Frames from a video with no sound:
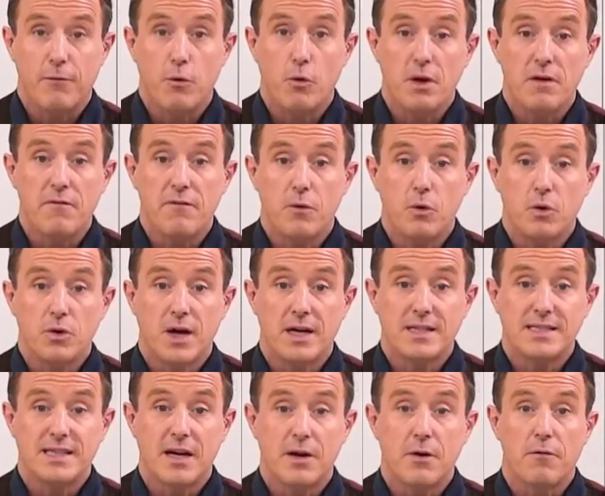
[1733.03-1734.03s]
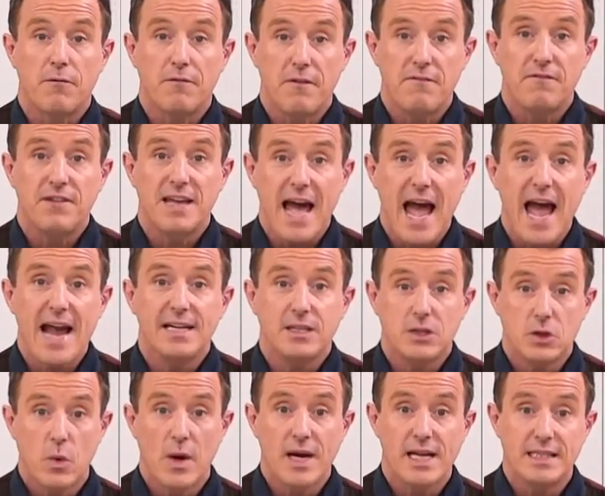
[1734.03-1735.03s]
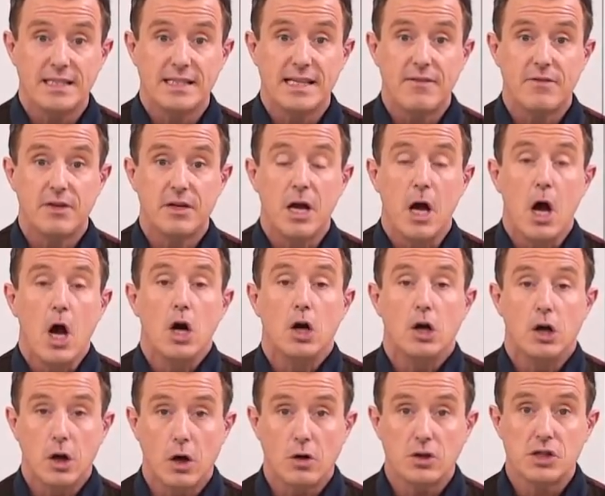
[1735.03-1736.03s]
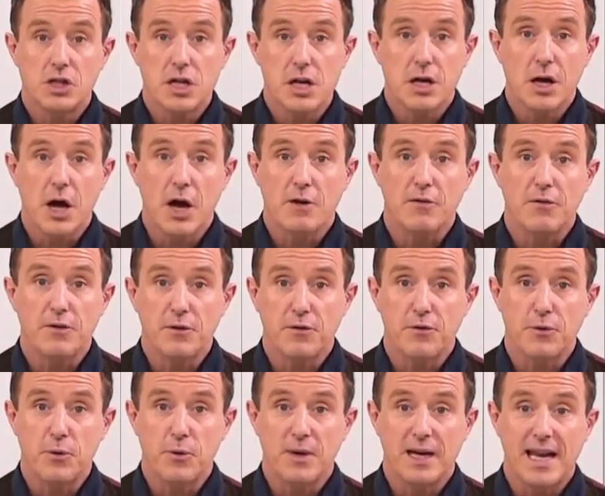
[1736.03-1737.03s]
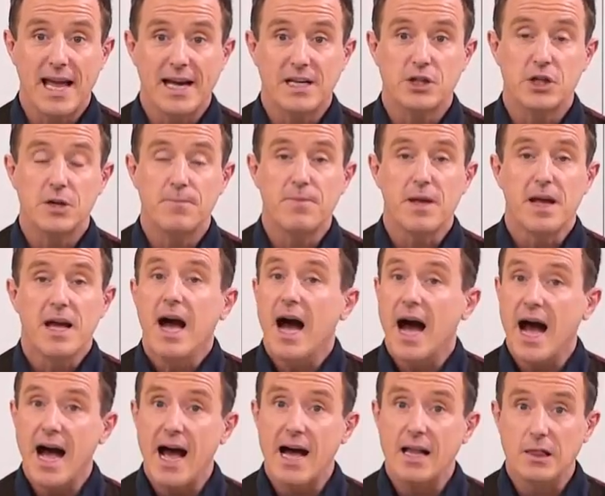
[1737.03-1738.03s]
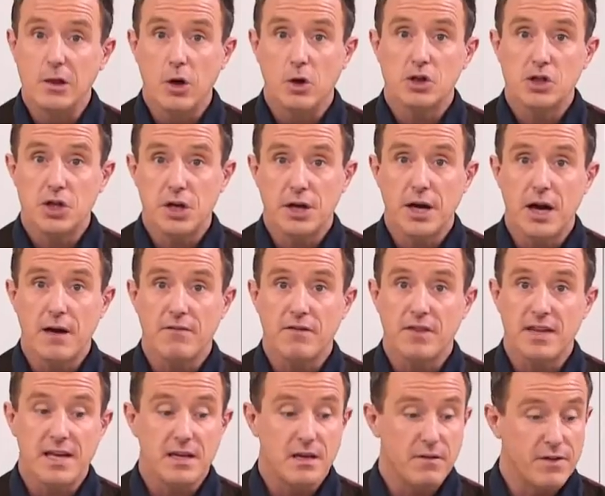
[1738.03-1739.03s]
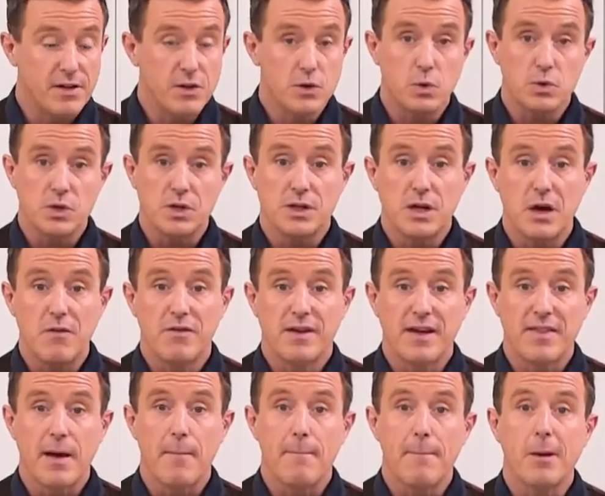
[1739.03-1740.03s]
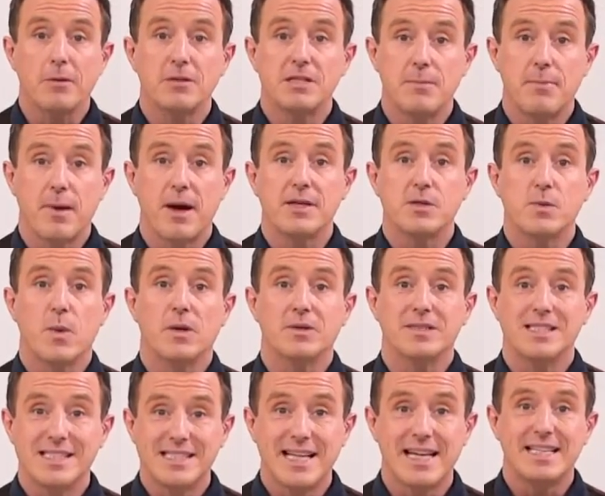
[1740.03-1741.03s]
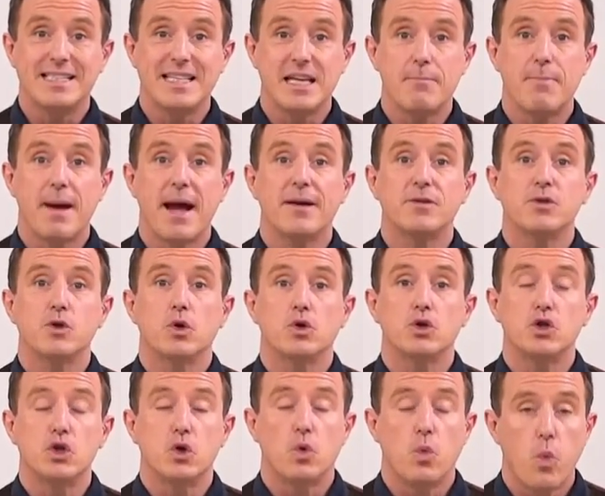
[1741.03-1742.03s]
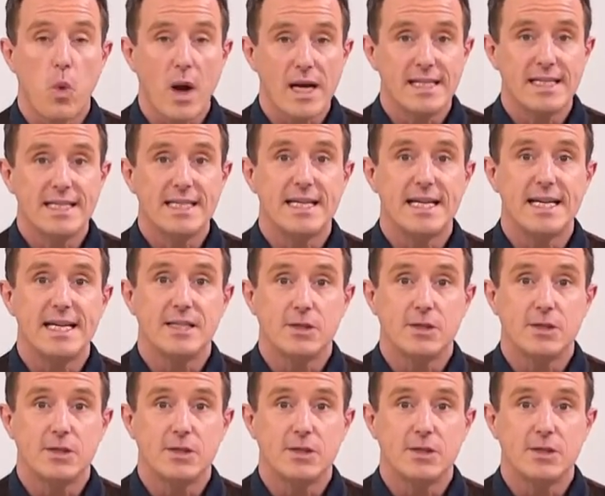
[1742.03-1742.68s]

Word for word: Forty-four ninety-nine or fifty-eight twenty-seven. Lots of you going for the full collection, uh, lots of you going for the individuals, and don't forget that multi-buy as well, sixteen pounds or twenty